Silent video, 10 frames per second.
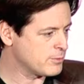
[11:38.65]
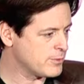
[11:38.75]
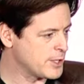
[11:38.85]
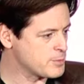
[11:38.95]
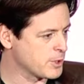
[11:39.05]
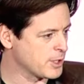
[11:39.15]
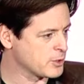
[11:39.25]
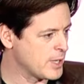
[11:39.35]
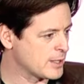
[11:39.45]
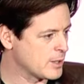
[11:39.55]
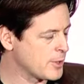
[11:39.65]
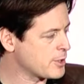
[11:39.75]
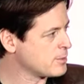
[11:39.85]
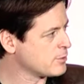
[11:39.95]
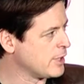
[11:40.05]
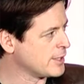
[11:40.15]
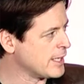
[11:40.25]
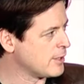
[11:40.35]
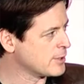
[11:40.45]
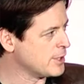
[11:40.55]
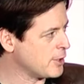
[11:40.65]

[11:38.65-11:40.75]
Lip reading: Facebooking directly with them to find out,